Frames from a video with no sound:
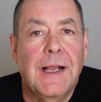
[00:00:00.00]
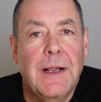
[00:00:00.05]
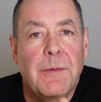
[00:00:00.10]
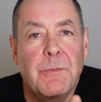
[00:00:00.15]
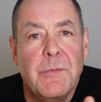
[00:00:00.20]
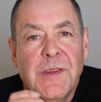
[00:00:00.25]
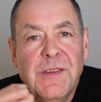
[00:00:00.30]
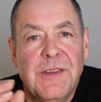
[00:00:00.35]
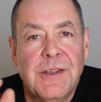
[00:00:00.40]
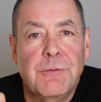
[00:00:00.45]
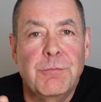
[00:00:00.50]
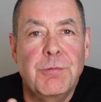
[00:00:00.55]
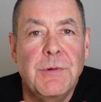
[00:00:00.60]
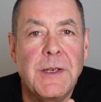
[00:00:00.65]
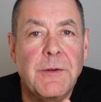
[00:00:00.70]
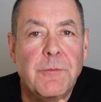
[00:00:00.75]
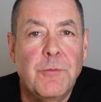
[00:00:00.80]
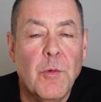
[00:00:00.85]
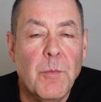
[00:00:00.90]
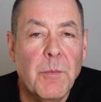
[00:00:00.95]
This is
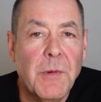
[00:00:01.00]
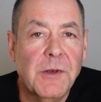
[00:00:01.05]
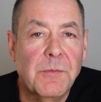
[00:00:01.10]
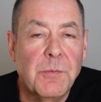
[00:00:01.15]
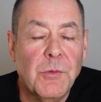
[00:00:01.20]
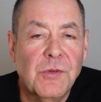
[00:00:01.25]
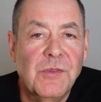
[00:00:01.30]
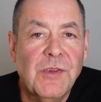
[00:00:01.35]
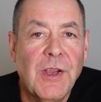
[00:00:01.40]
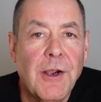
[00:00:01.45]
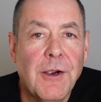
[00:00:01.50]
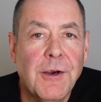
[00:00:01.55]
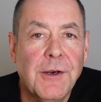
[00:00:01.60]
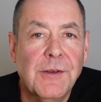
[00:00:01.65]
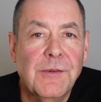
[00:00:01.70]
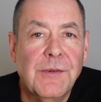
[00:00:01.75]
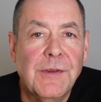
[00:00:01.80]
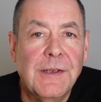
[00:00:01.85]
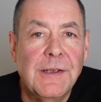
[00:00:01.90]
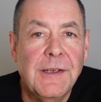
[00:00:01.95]
really for much more
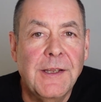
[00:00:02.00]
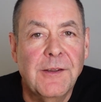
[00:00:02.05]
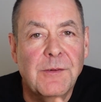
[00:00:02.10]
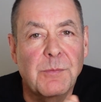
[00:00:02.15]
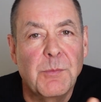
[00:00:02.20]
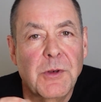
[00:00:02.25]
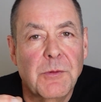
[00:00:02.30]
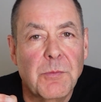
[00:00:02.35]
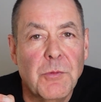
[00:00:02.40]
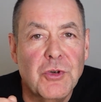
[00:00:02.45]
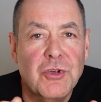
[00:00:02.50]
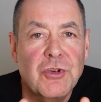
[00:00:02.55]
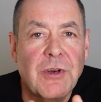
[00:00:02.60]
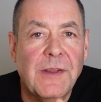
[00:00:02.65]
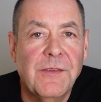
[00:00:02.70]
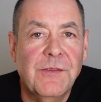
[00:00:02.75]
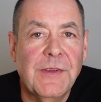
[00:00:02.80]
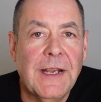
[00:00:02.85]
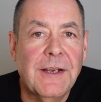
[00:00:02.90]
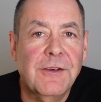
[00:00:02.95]
targeted lists, much more
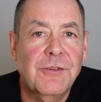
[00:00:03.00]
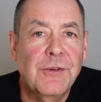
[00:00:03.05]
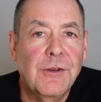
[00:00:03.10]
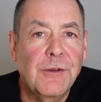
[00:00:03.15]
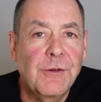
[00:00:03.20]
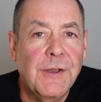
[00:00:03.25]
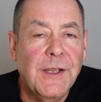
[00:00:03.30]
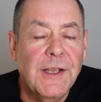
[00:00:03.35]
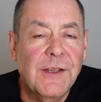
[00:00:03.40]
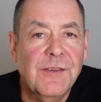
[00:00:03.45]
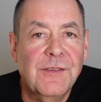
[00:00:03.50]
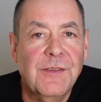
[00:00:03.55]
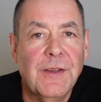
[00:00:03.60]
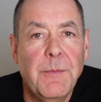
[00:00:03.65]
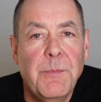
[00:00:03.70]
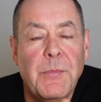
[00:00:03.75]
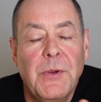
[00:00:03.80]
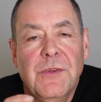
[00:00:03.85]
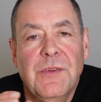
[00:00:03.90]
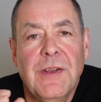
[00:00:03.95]
transactional lists. So
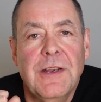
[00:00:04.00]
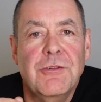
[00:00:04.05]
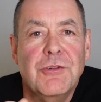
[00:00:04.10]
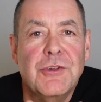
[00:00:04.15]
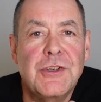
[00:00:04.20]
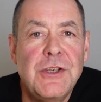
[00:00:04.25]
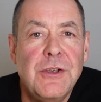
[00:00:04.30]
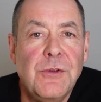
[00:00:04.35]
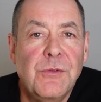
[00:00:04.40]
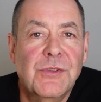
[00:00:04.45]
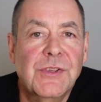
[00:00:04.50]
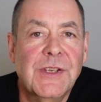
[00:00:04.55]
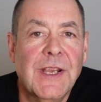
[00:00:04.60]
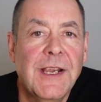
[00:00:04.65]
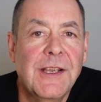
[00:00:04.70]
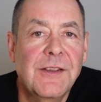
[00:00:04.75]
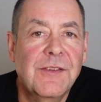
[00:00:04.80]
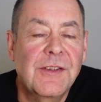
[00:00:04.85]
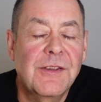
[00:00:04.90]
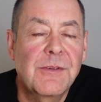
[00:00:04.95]
potential use
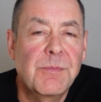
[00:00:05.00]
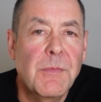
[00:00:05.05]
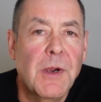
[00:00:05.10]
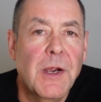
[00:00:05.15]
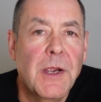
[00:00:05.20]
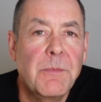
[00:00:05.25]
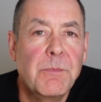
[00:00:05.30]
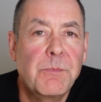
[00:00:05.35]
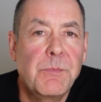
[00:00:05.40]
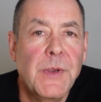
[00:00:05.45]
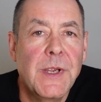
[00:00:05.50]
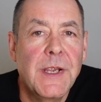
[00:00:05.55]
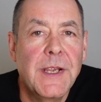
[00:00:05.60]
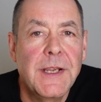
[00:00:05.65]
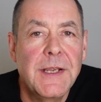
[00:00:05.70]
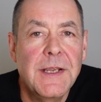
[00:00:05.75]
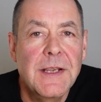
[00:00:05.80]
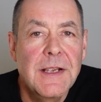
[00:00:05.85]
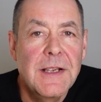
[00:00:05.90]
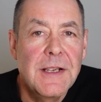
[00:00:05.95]
cases might
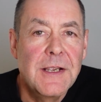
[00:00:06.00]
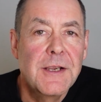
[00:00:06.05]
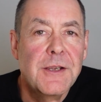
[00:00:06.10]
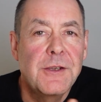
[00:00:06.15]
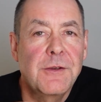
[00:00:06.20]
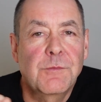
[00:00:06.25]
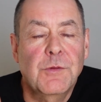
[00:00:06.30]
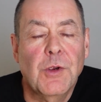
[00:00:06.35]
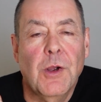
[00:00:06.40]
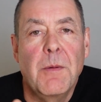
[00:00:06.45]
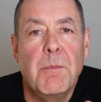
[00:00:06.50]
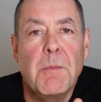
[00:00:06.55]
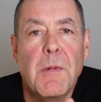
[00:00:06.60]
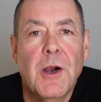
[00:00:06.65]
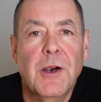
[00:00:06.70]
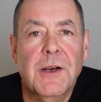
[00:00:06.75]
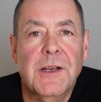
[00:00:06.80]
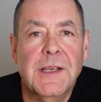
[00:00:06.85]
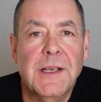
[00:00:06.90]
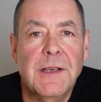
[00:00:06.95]
be you've got a
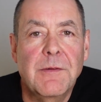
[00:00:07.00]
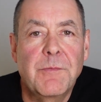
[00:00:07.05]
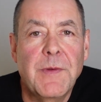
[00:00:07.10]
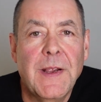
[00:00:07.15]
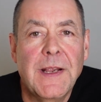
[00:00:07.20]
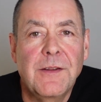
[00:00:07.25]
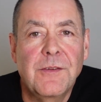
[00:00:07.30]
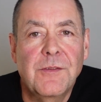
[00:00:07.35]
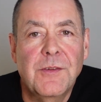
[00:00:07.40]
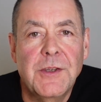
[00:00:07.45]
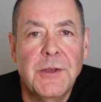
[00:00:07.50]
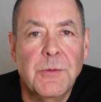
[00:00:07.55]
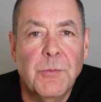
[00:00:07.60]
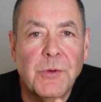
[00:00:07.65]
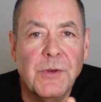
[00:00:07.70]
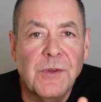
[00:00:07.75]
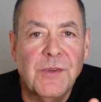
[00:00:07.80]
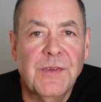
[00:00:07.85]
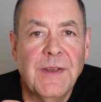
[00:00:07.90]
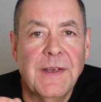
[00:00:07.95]
marketing event and you
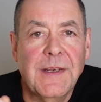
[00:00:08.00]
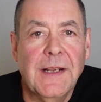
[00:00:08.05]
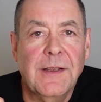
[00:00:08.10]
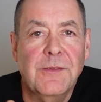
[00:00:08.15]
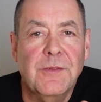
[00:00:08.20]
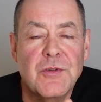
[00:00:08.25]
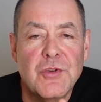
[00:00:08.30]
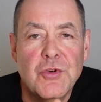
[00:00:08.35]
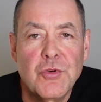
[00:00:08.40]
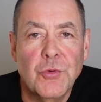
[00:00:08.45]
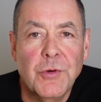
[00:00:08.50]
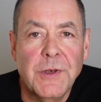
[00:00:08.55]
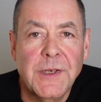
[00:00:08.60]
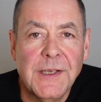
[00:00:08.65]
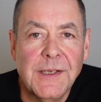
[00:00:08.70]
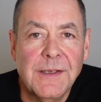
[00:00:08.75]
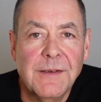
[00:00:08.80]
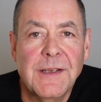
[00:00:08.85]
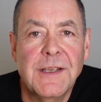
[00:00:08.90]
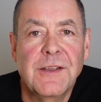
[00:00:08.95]
want to send out some
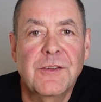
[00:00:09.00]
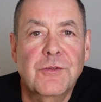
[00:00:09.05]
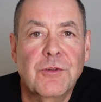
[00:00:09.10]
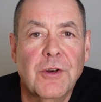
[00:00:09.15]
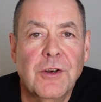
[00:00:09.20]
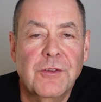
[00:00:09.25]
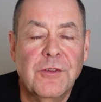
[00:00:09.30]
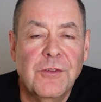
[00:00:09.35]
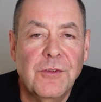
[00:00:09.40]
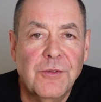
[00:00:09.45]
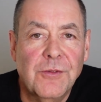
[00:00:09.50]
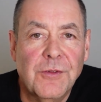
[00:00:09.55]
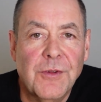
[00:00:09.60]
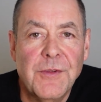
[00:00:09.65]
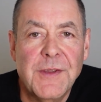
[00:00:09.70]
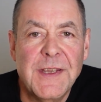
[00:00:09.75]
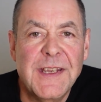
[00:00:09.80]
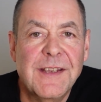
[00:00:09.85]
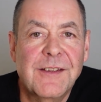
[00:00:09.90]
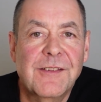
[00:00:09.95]
joining instructions to
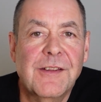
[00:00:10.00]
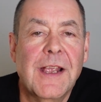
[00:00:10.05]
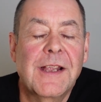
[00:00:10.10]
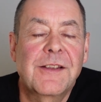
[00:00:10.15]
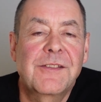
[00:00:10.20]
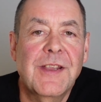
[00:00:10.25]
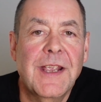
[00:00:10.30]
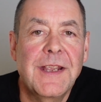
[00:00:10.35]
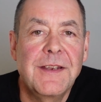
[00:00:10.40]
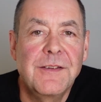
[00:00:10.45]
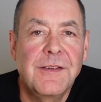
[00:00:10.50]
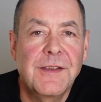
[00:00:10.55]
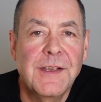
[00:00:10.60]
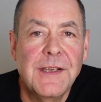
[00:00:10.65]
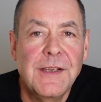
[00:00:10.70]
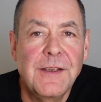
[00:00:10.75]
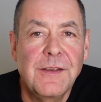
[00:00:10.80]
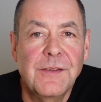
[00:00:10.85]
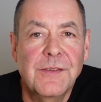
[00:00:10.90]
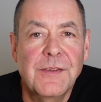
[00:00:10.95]
the
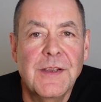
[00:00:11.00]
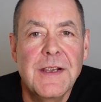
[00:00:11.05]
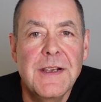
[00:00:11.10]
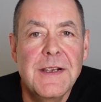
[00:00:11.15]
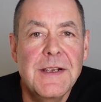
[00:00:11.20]
attendees.